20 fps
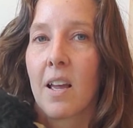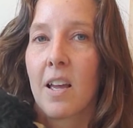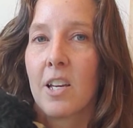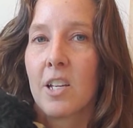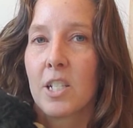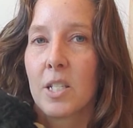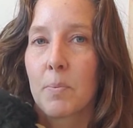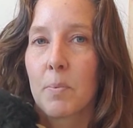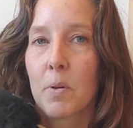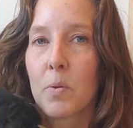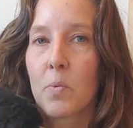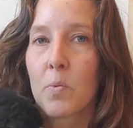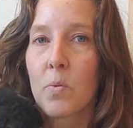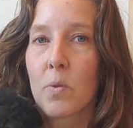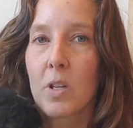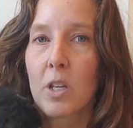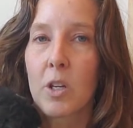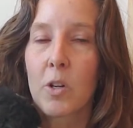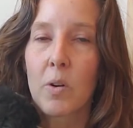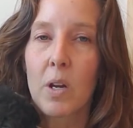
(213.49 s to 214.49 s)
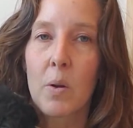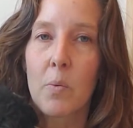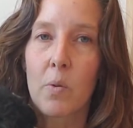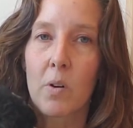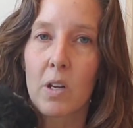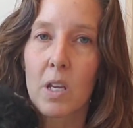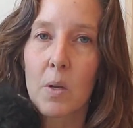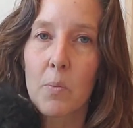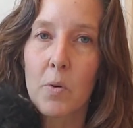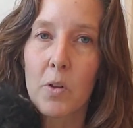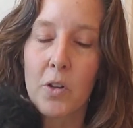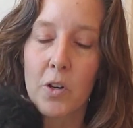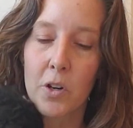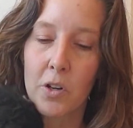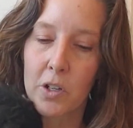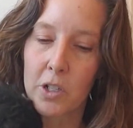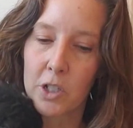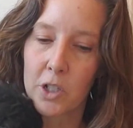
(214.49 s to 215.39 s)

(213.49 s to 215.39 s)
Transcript: She's been really great working with her in